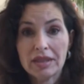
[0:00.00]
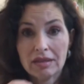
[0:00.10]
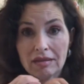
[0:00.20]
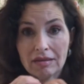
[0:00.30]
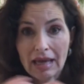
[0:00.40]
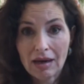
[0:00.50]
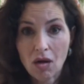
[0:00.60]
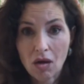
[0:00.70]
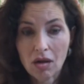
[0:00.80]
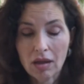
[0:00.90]
a voice
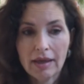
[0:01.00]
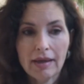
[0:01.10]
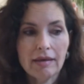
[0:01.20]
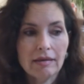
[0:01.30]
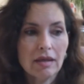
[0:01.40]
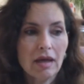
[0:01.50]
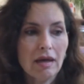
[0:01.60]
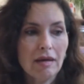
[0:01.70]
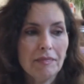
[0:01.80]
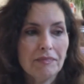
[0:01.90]
at all.
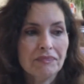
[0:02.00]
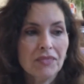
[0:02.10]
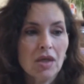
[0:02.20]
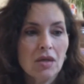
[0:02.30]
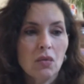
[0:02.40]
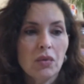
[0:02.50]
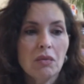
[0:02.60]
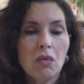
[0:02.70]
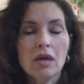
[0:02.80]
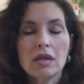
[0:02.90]
And
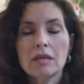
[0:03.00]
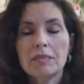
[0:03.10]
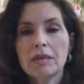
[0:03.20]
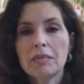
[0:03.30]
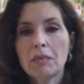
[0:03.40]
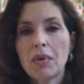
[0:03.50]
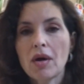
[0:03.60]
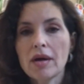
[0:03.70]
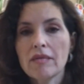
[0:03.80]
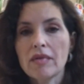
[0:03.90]
we wanted to be a big
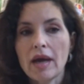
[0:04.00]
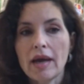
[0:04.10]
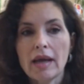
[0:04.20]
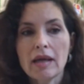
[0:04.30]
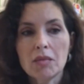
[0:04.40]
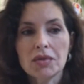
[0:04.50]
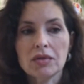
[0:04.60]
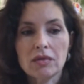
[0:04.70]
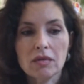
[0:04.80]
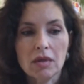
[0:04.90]
part of that.
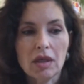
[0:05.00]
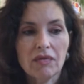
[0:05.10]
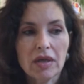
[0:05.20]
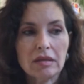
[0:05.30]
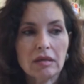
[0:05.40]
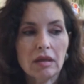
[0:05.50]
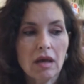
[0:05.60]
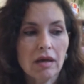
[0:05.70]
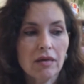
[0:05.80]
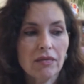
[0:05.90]
Animals give us a
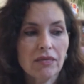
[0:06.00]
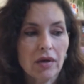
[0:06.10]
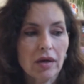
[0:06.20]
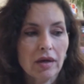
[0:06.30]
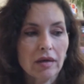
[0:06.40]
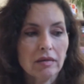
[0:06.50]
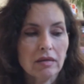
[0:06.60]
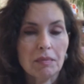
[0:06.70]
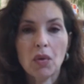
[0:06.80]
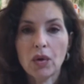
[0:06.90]
lot
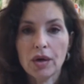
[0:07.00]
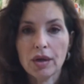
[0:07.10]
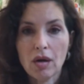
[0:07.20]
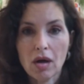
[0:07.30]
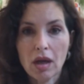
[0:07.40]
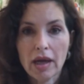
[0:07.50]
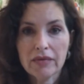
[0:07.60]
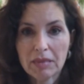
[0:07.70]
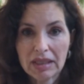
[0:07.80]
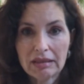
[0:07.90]
of support in our
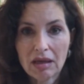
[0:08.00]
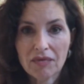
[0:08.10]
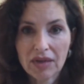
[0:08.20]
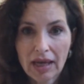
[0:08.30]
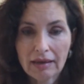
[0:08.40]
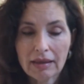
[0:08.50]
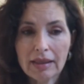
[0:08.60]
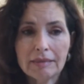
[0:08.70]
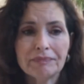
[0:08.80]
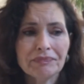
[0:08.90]
lives, myself and
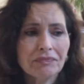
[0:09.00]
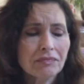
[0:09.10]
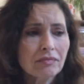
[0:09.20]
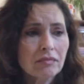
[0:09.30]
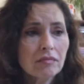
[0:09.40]
Andy and